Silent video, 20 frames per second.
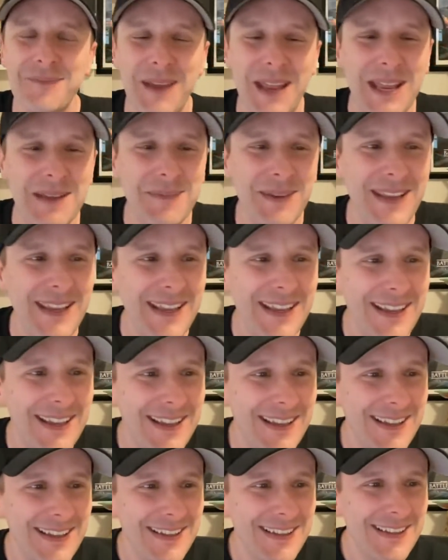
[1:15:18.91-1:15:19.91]
Maybe.
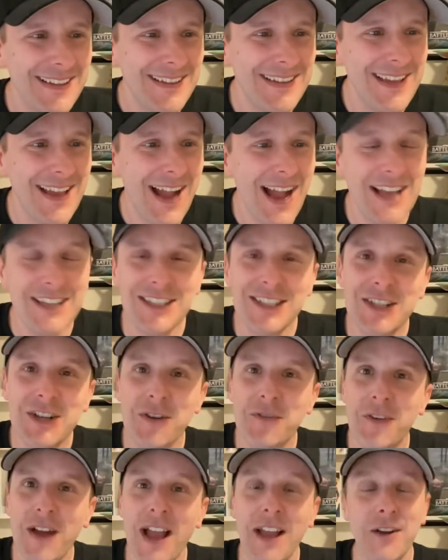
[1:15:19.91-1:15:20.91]
Yeah, I just
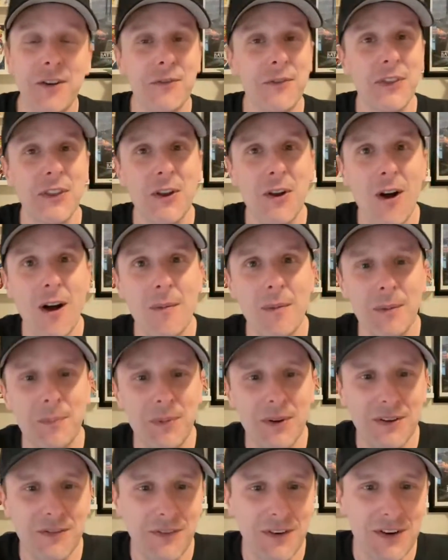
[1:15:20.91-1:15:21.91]
go for I go for the comic
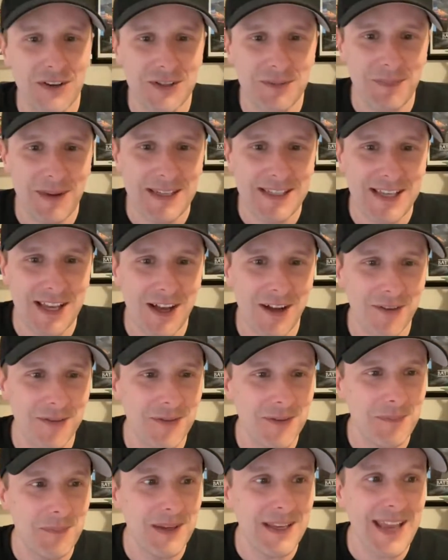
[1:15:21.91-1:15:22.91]
book first myself.
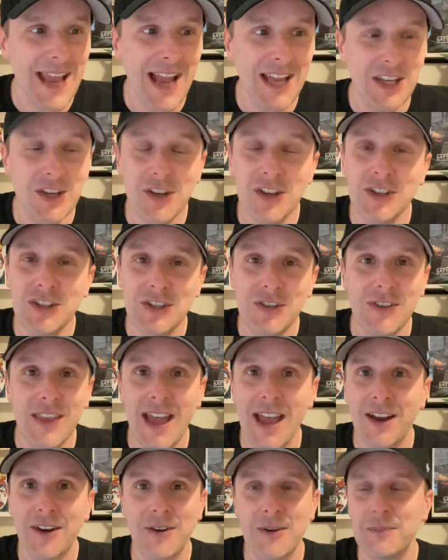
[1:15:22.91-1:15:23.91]
But yeah, you could do
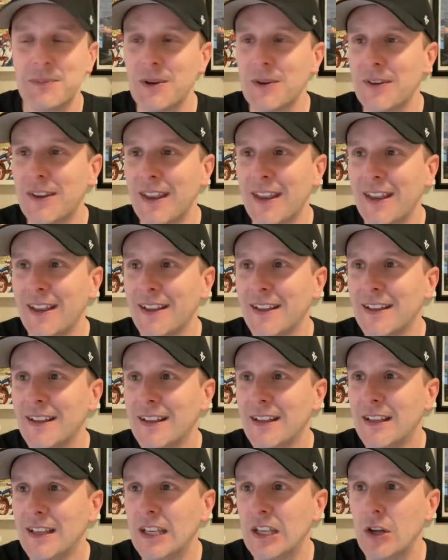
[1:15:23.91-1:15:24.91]
that, Crypto King.
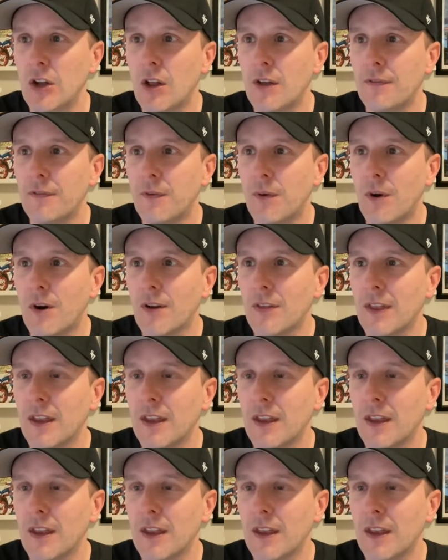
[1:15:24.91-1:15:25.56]
Get all four.